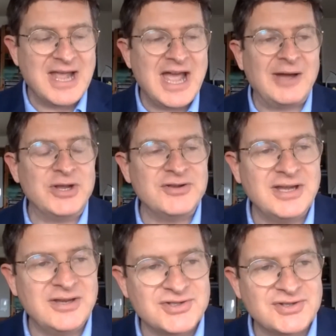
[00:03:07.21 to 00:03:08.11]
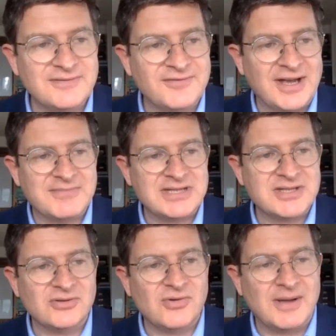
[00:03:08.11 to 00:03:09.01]
And he used to invite me
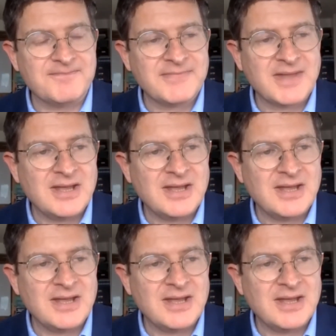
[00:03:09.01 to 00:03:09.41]
to